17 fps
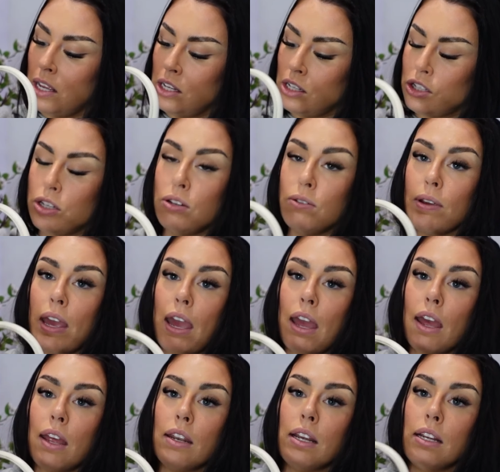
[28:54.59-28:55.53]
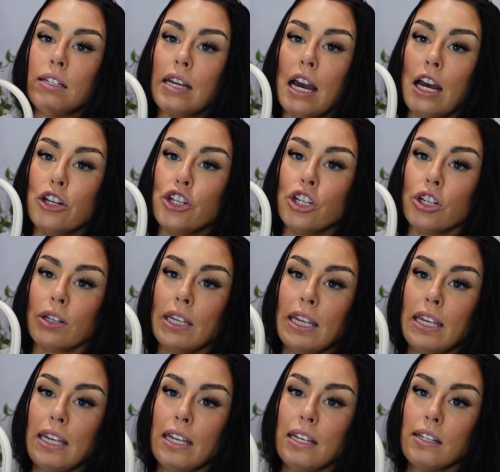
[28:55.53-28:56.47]
so you can attach your
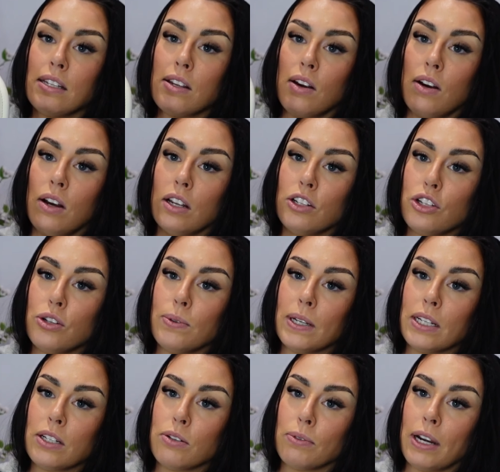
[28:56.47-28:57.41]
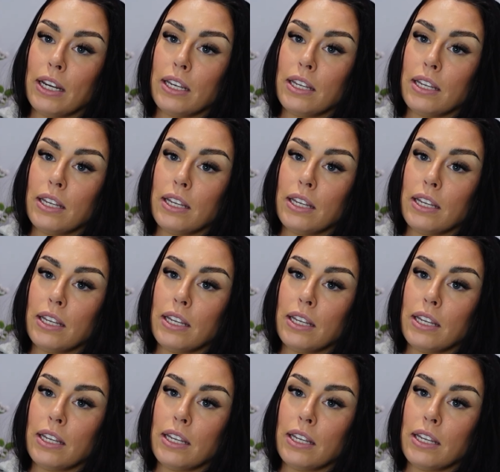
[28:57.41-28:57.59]
keys onto it right